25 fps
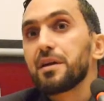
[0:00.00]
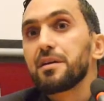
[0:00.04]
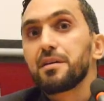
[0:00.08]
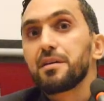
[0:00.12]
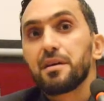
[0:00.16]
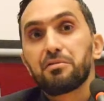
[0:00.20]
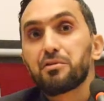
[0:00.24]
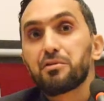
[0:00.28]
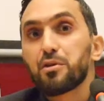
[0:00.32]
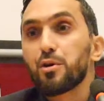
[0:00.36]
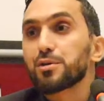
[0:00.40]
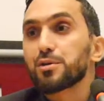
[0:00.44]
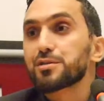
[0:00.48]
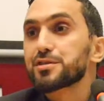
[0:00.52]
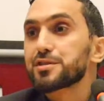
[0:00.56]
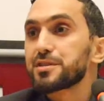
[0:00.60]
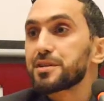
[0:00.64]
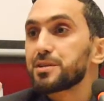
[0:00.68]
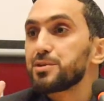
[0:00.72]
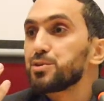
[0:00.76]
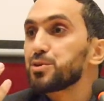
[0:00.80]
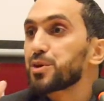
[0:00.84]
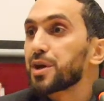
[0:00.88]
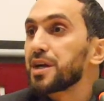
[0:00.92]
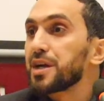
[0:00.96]
of course,
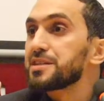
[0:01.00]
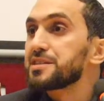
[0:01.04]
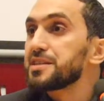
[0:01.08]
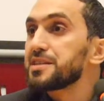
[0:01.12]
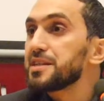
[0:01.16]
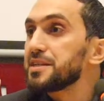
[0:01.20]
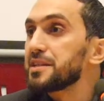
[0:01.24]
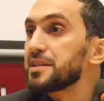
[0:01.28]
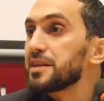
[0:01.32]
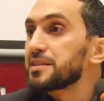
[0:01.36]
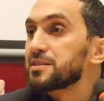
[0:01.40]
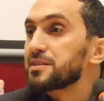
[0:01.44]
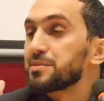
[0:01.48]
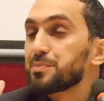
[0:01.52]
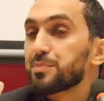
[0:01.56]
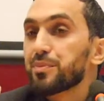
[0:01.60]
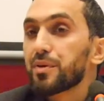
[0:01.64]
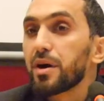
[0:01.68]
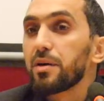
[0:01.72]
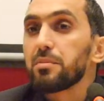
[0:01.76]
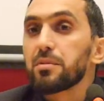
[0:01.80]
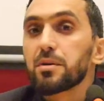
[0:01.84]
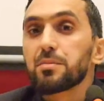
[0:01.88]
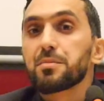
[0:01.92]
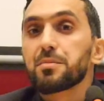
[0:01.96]
you can see that the
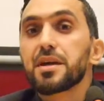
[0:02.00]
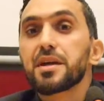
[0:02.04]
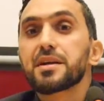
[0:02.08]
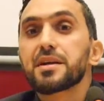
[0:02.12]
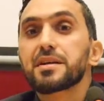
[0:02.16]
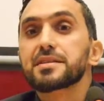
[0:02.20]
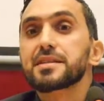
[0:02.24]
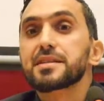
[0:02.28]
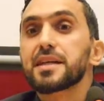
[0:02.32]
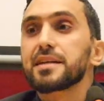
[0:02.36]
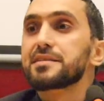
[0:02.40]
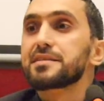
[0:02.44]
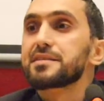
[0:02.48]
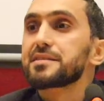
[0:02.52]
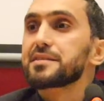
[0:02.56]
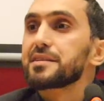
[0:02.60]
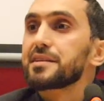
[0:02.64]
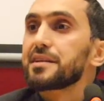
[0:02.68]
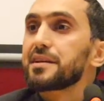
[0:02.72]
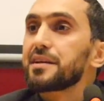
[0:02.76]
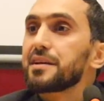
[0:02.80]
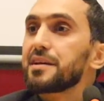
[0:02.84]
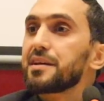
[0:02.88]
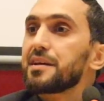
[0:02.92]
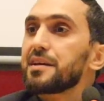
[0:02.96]
problem here is that
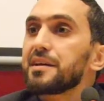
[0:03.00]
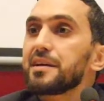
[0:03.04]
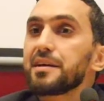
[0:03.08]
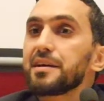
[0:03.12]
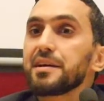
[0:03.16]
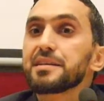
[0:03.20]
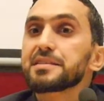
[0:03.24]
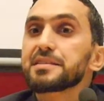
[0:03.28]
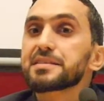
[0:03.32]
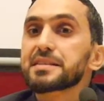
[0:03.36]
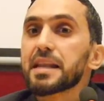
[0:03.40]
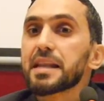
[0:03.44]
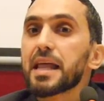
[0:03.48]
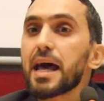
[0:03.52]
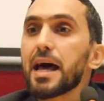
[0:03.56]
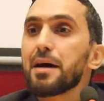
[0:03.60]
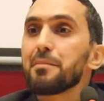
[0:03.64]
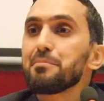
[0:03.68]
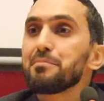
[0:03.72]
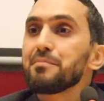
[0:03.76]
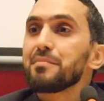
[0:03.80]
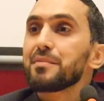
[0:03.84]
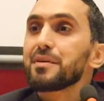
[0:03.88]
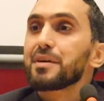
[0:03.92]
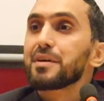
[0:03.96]

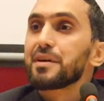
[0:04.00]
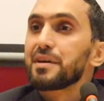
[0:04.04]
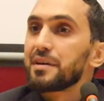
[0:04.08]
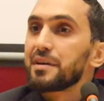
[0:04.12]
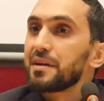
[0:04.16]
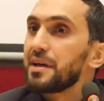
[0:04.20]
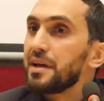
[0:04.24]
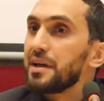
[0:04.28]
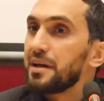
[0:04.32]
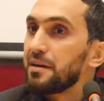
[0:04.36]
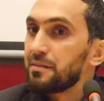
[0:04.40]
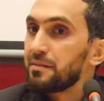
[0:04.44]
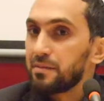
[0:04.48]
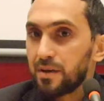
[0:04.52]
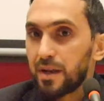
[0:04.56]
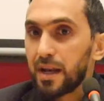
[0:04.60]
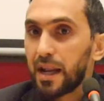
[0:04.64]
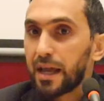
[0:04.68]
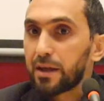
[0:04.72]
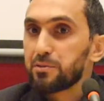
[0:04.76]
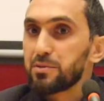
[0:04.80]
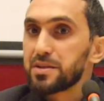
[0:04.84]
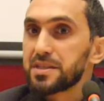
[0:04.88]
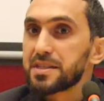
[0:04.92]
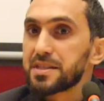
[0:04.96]
Islam,
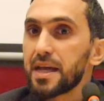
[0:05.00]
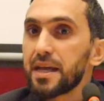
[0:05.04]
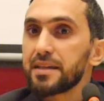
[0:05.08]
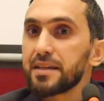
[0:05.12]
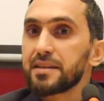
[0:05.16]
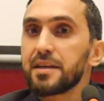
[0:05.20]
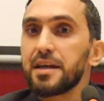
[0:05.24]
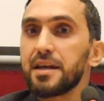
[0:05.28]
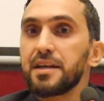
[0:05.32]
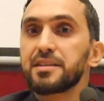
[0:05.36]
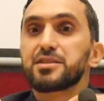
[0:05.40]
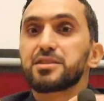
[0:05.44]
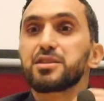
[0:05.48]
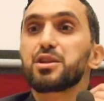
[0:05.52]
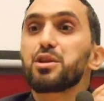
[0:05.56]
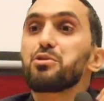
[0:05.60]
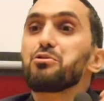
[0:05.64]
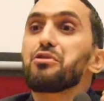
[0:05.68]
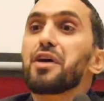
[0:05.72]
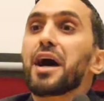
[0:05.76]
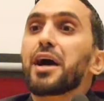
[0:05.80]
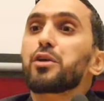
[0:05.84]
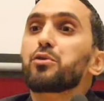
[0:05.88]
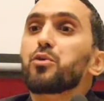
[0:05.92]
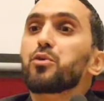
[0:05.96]
like we said, it's the
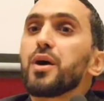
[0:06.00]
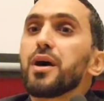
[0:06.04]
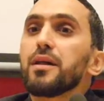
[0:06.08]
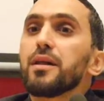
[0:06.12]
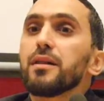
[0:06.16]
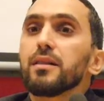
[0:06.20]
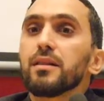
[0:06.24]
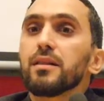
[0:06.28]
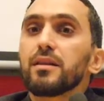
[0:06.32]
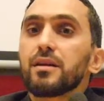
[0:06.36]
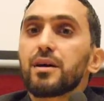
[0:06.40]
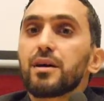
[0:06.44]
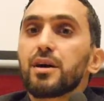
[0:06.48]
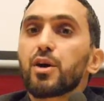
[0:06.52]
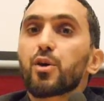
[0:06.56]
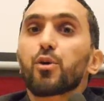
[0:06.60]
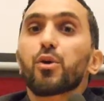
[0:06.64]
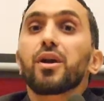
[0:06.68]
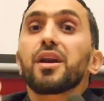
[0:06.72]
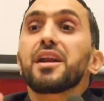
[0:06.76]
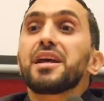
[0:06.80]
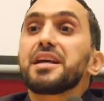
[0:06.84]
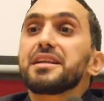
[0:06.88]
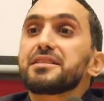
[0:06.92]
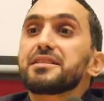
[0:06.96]
divine will
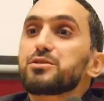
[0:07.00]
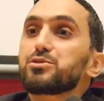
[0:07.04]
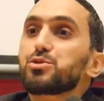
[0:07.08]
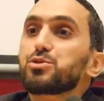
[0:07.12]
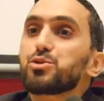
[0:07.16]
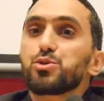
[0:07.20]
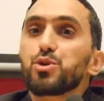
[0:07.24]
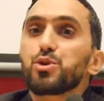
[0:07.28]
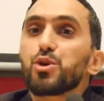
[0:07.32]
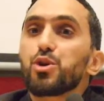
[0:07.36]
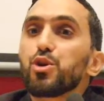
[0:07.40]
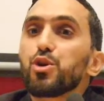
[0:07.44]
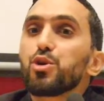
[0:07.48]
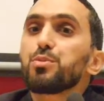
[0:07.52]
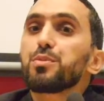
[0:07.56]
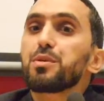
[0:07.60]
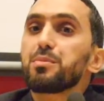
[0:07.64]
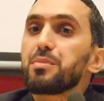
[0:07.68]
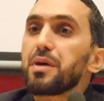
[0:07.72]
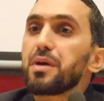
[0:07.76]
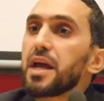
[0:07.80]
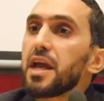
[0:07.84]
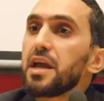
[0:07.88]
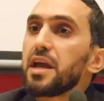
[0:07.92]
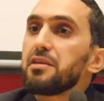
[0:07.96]
related to the human
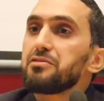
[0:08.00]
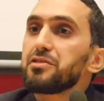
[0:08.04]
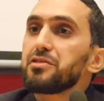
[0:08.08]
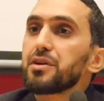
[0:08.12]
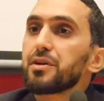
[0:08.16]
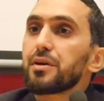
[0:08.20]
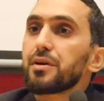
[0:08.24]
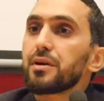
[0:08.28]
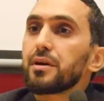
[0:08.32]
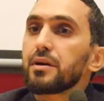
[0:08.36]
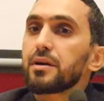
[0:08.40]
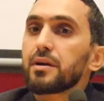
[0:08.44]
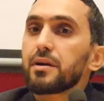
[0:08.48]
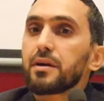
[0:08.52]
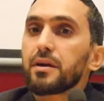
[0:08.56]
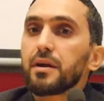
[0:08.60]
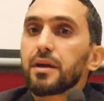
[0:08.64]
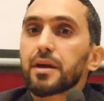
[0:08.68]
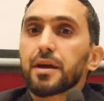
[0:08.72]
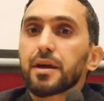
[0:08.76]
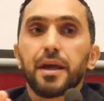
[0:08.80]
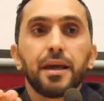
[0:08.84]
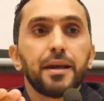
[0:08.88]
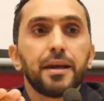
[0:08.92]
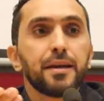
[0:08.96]
behavior,
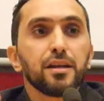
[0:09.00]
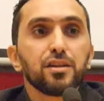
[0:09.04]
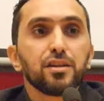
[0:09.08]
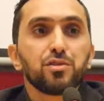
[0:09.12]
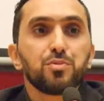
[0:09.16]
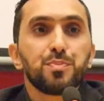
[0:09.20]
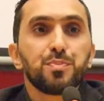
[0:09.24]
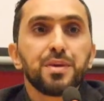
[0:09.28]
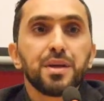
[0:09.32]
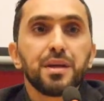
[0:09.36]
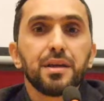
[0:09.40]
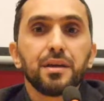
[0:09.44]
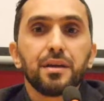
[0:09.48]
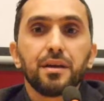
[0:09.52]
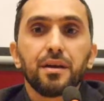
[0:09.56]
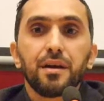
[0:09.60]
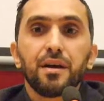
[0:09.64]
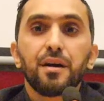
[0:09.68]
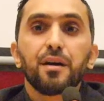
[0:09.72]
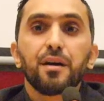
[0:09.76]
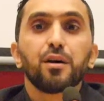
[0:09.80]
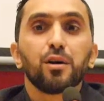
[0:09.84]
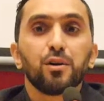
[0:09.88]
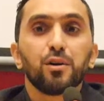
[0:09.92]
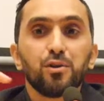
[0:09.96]
cannot be
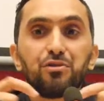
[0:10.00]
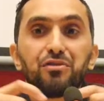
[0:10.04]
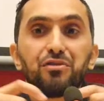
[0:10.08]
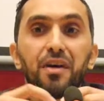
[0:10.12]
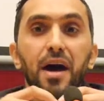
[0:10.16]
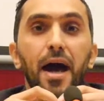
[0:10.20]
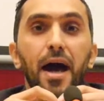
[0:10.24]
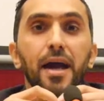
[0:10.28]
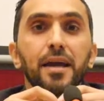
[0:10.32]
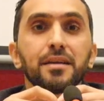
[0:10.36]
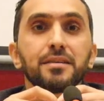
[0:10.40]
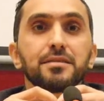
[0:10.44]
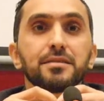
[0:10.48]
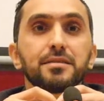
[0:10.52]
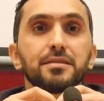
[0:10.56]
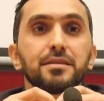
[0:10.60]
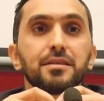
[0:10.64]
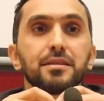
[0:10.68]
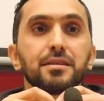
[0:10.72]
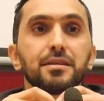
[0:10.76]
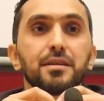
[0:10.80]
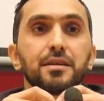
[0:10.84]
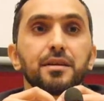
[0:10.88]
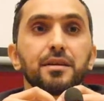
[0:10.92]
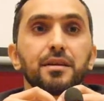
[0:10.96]
confined
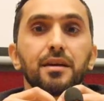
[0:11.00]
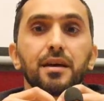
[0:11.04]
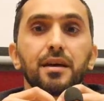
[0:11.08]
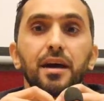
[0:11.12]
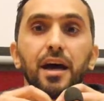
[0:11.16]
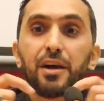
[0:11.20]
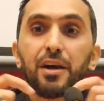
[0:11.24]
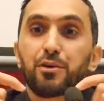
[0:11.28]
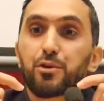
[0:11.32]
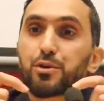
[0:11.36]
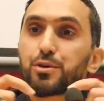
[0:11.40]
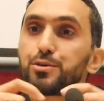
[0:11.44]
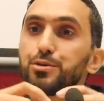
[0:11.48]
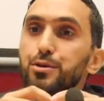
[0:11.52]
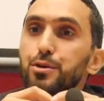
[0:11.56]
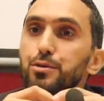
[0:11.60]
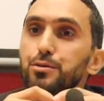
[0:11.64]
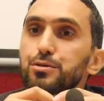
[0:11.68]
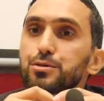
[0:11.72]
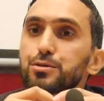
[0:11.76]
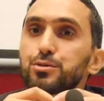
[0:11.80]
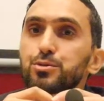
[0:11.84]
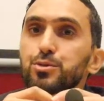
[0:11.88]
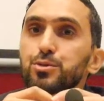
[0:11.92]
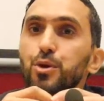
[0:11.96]
and
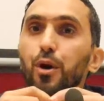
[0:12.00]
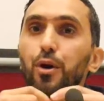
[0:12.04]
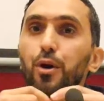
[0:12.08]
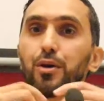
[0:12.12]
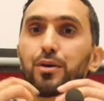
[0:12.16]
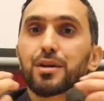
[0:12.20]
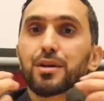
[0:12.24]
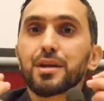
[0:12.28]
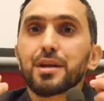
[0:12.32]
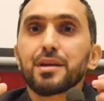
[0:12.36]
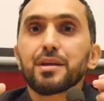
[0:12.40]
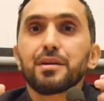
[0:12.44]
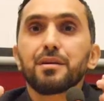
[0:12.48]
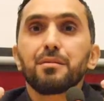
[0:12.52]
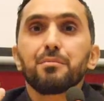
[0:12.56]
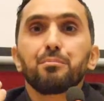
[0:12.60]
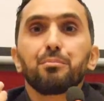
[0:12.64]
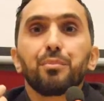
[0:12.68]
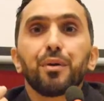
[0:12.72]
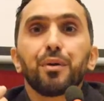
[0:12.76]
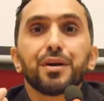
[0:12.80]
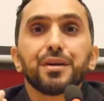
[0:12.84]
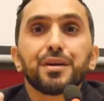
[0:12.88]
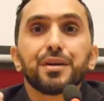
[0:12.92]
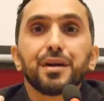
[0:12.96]
reduced to only
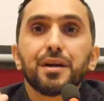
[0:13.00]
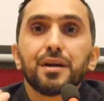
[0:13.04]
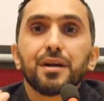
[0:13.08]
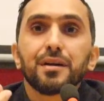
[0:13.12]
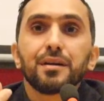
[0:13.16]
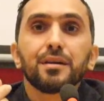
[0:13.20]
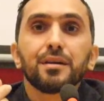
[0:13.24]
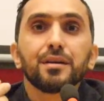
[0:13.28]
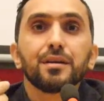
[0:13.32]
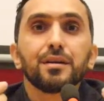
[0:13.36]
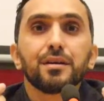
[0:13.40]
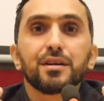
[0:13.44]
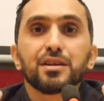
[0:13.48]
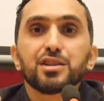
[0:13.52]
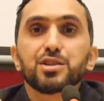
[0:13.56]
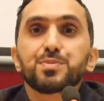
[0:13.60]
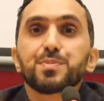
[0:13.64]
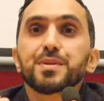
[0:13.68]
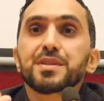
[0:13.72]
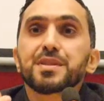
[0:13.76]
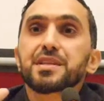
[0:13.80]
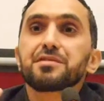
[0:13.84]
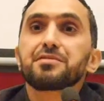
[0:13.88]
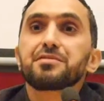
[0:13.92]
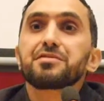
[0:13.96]
particular
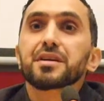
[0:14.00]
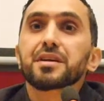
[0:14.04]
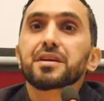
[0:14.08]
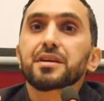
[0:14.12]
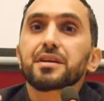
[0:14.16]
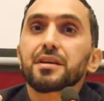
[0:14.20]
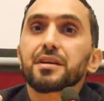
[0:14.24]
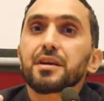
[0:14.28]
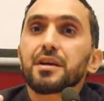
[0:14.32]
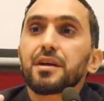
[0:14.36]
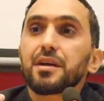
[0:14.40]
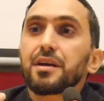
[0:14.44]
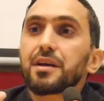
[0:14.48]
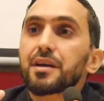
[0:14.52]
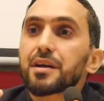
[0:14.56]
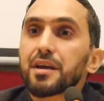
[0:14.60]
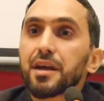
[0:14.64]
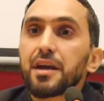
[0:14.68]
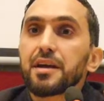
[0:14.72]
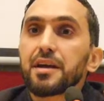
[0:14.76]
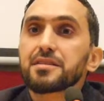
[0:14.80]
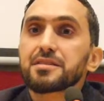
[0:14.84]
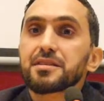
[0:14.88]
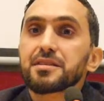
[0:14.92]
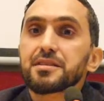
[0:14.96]
specific
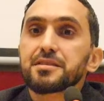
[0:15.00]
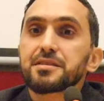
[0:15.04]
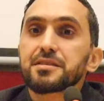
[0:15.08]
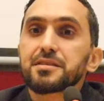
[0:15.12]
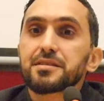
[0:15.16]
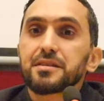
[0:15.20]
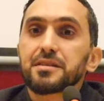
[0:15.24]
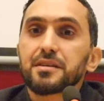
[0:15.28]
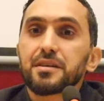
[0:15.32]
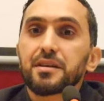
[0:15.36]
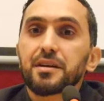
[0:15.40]
cases